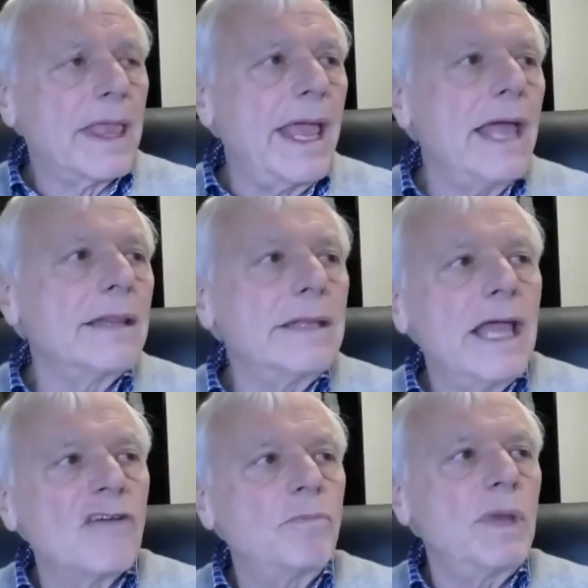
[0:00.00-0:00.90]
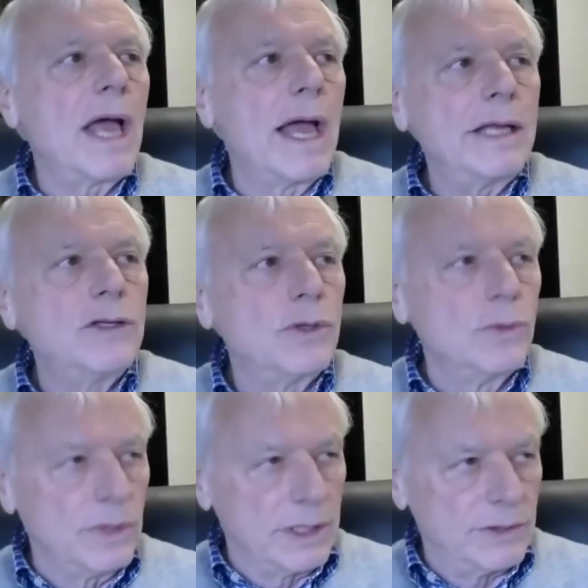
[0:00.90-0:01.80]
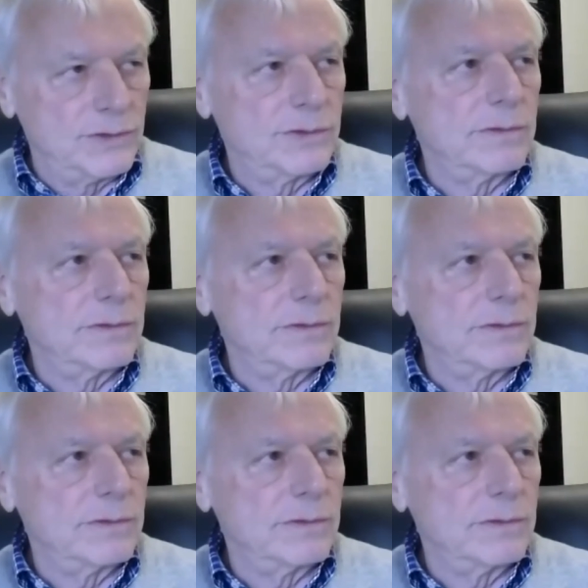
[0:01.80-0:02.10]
Can the FBI do this?